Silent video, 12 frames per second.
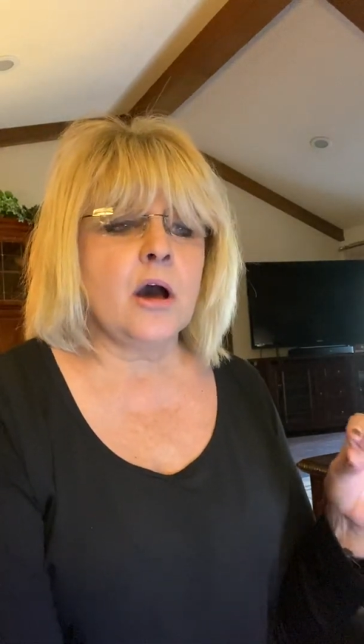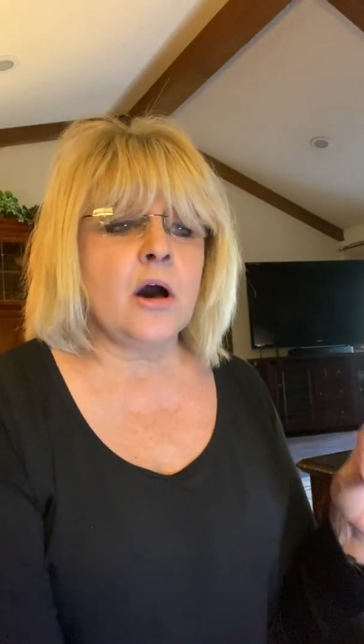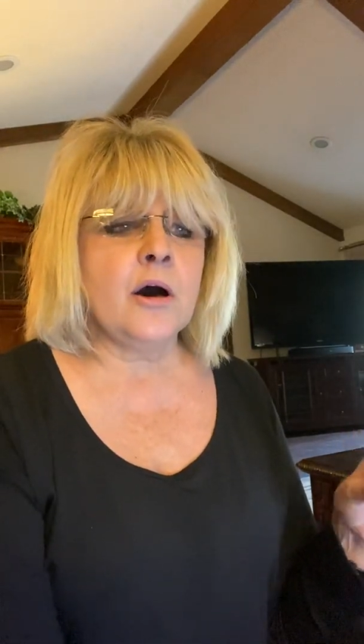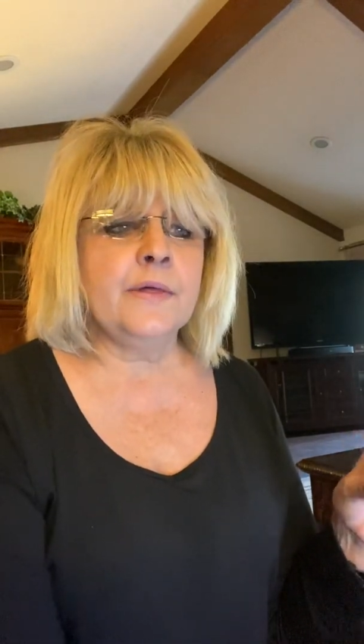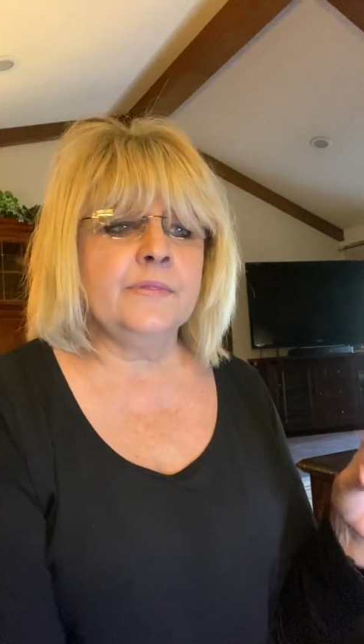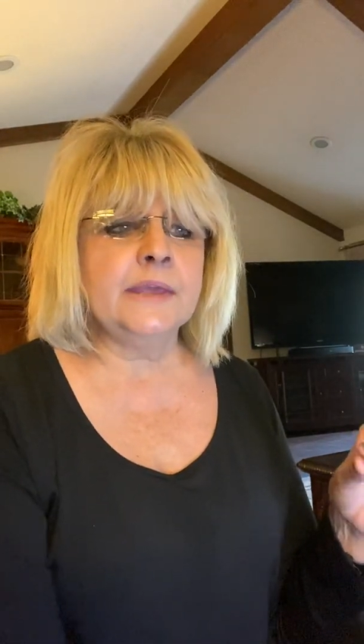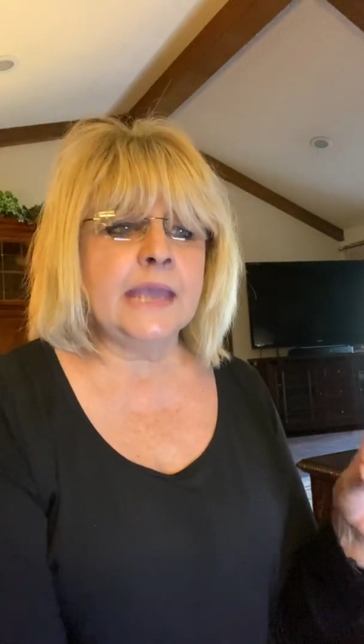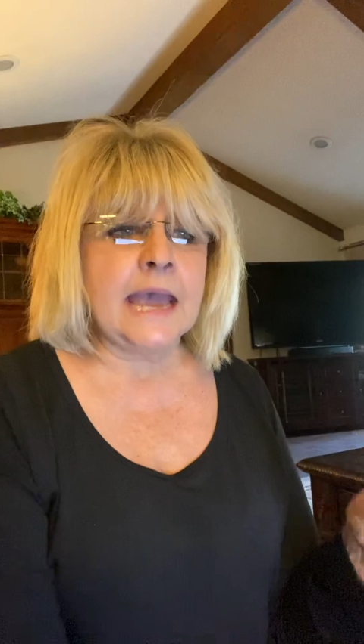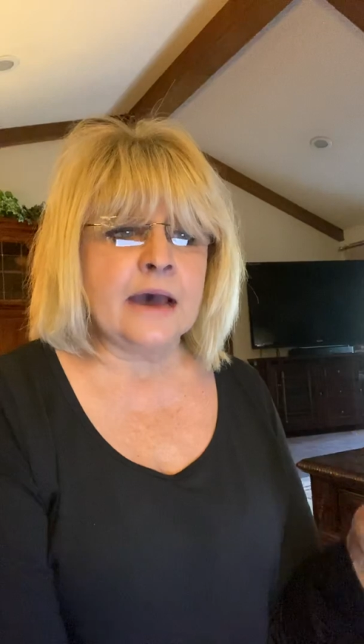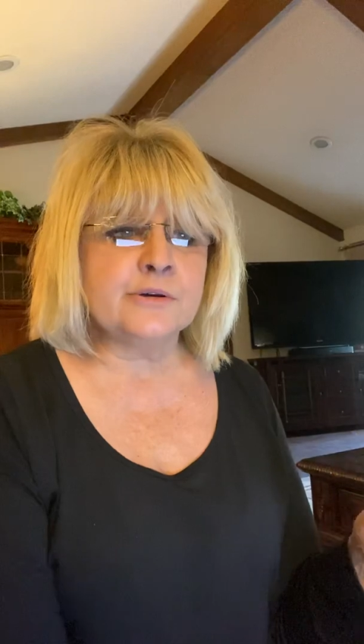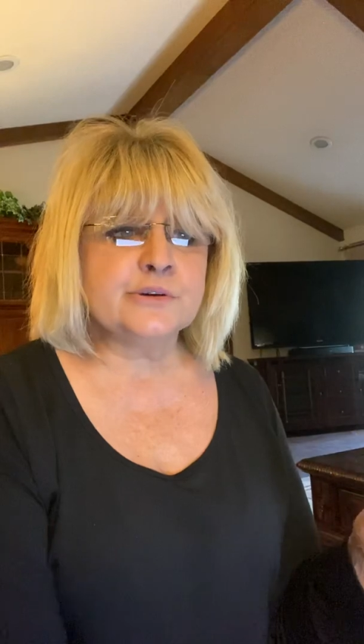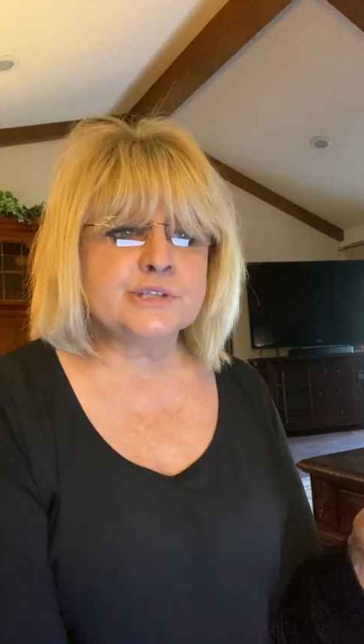on the
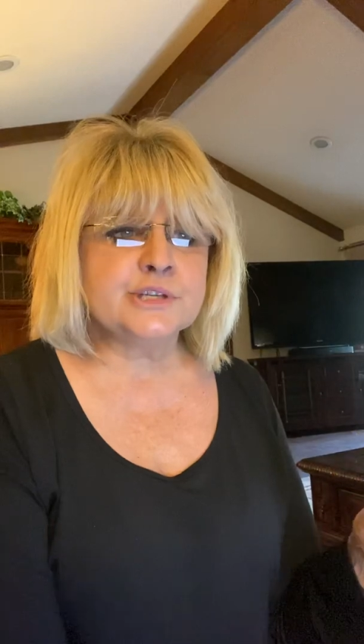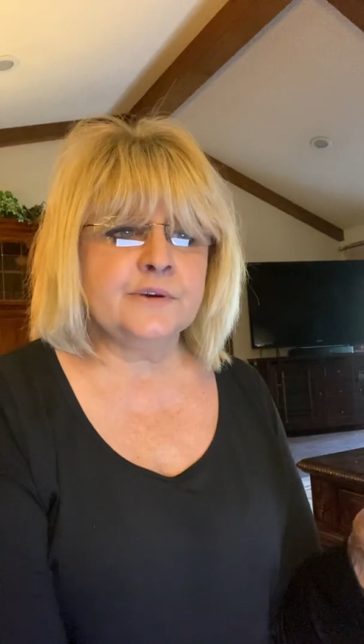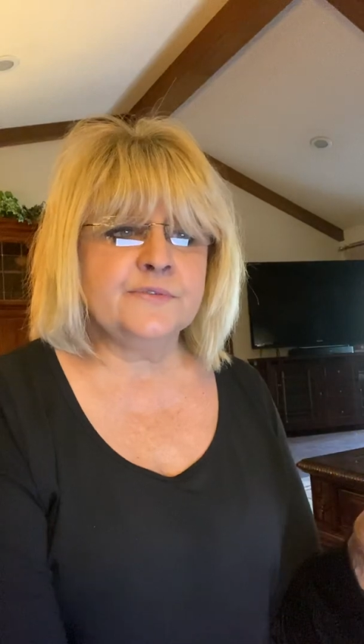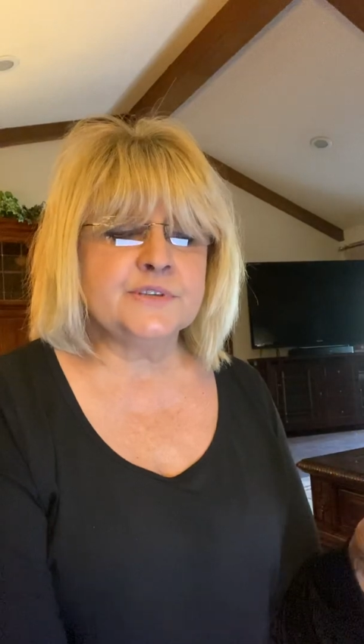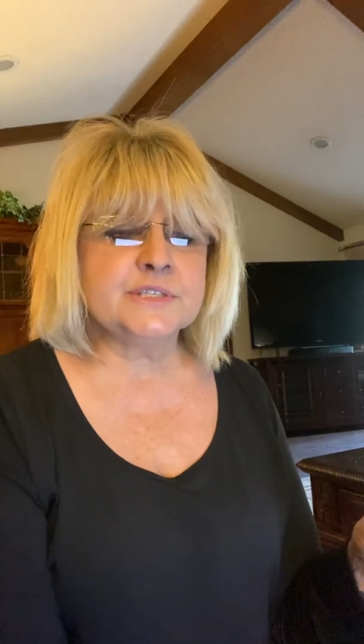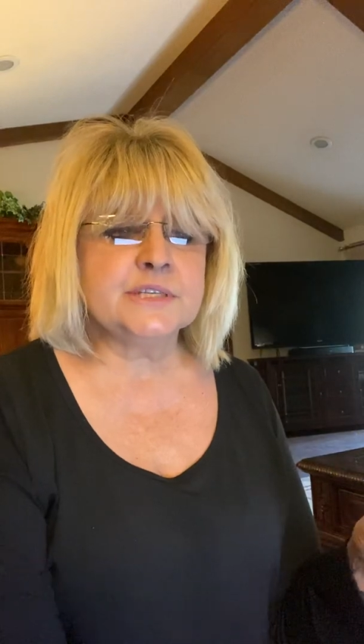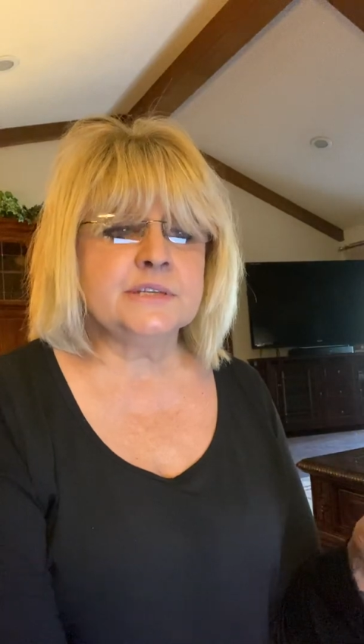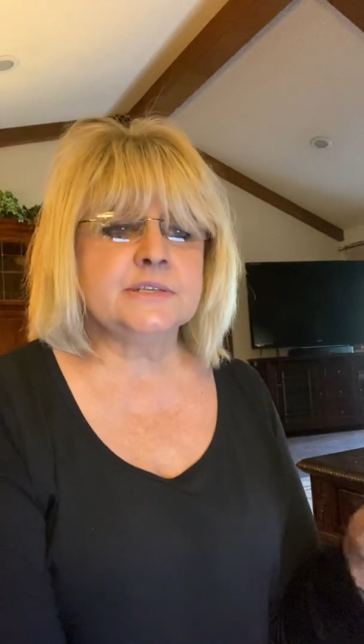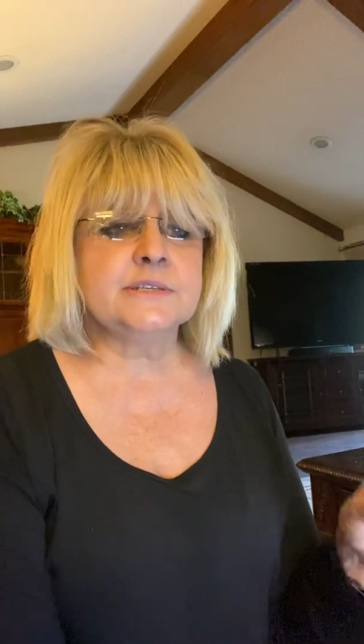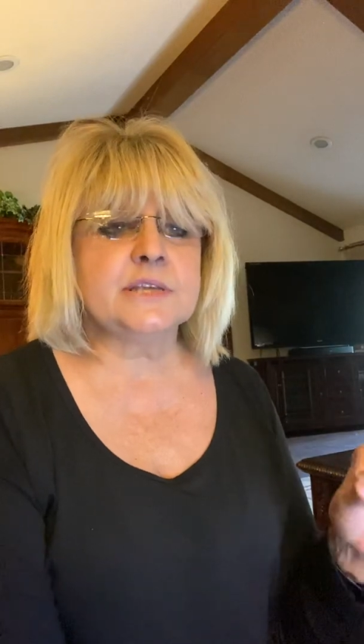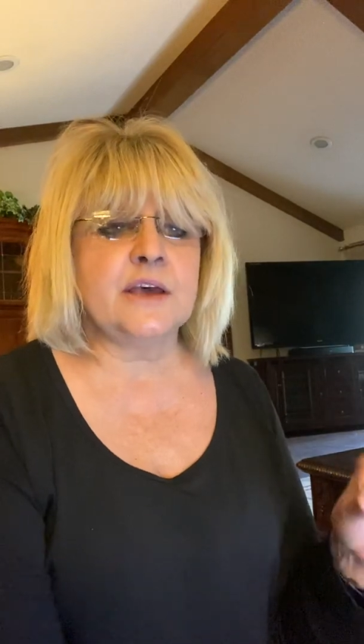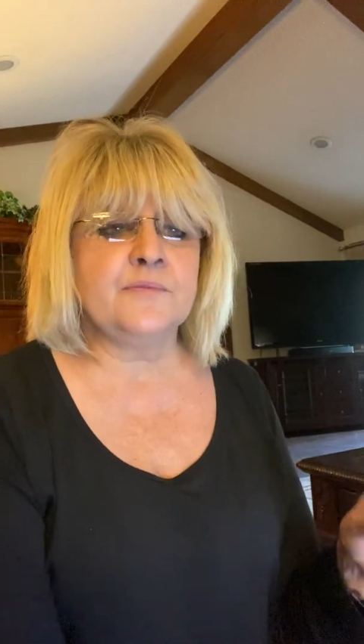outer
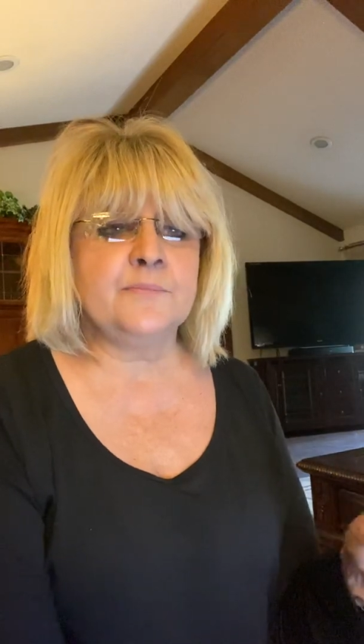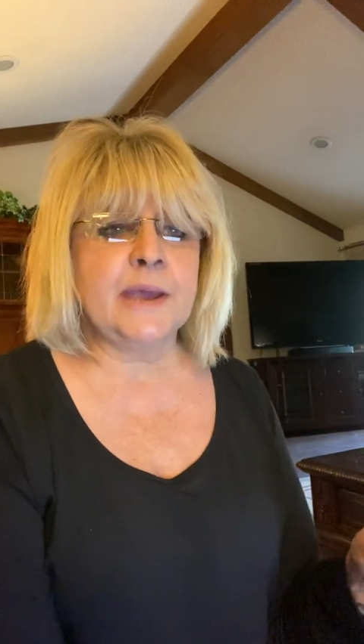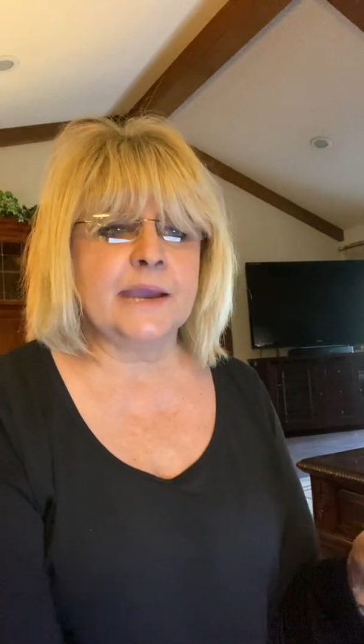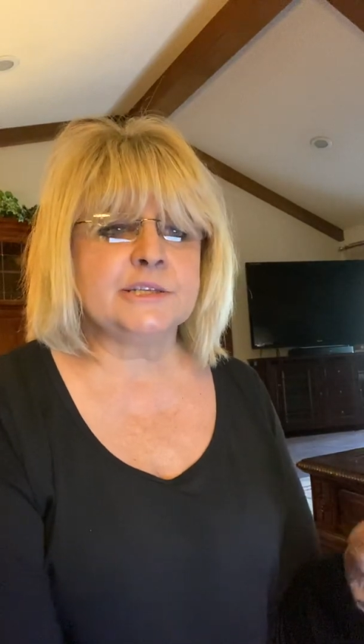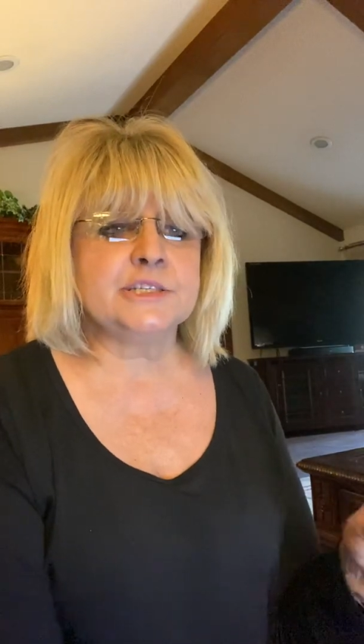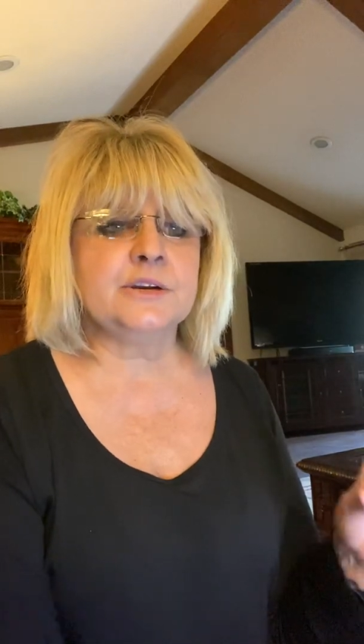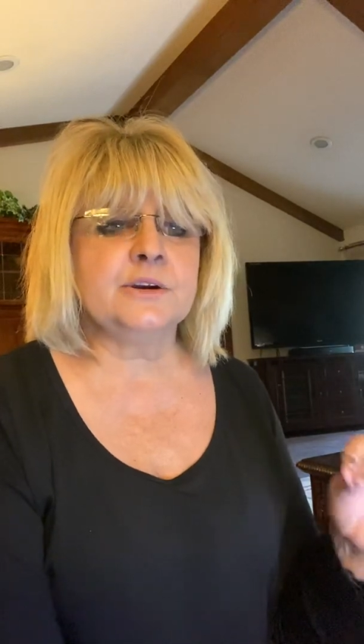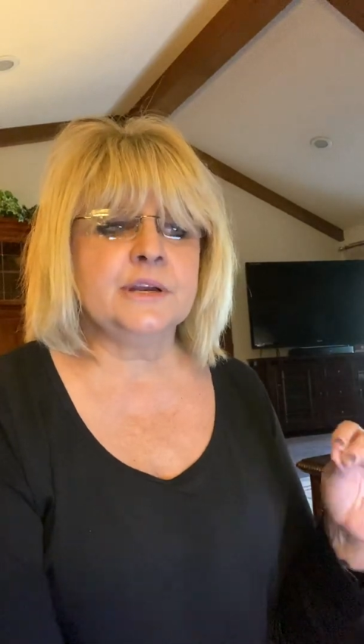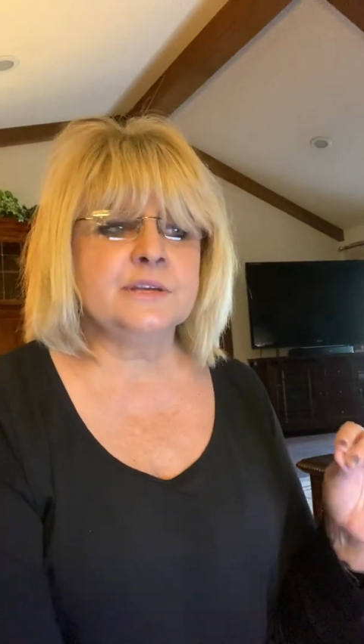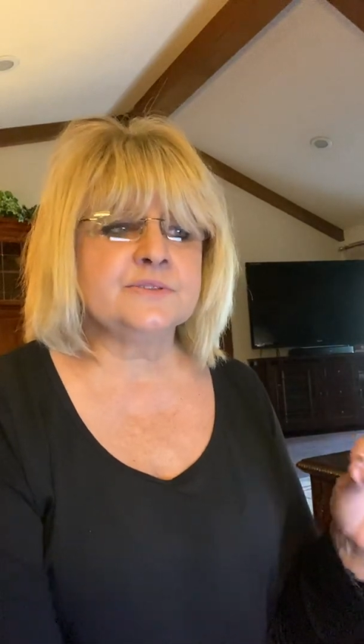surfaces of bacteria,